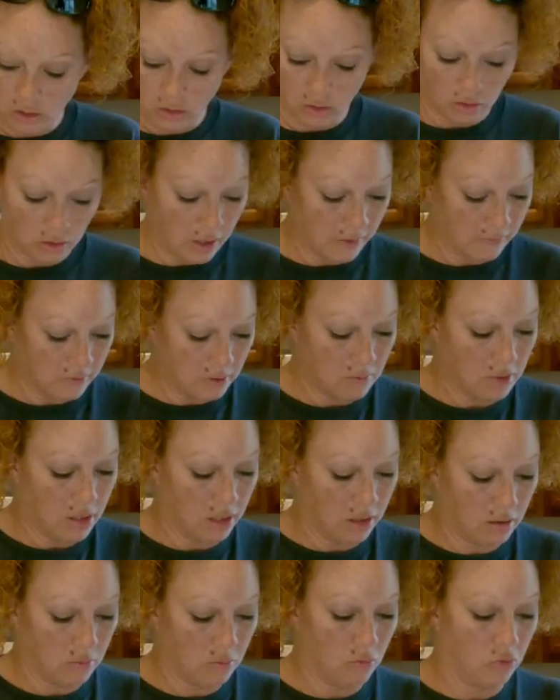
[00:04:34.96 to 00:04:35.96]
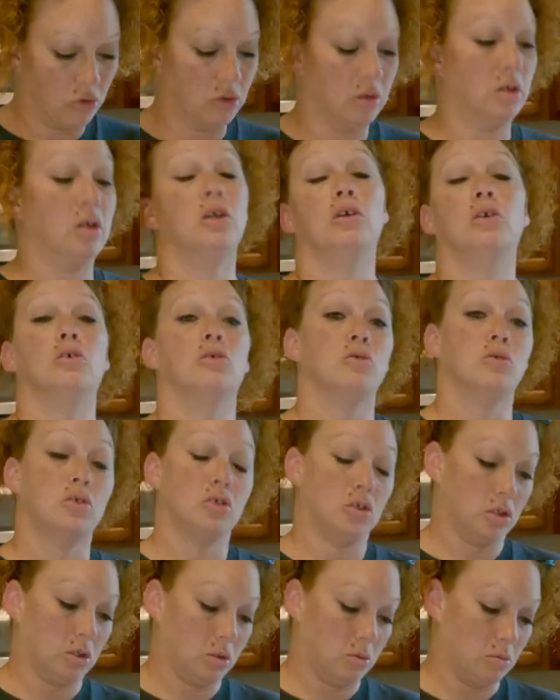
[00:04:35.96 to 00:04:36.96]
You don't have to make them really
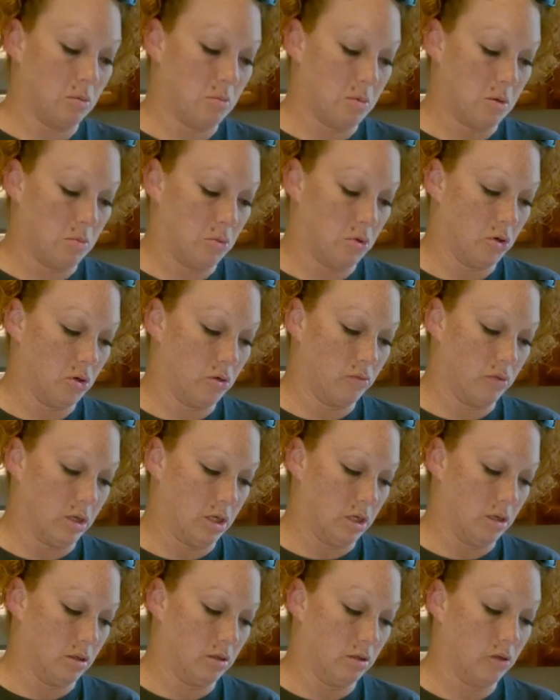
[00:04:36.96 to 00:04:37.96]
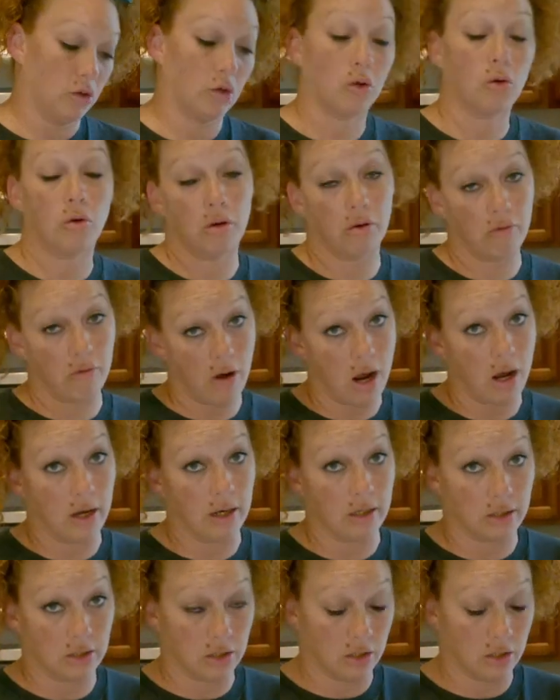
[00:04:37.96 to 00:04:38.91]
huge. Just remember that they're going to rise.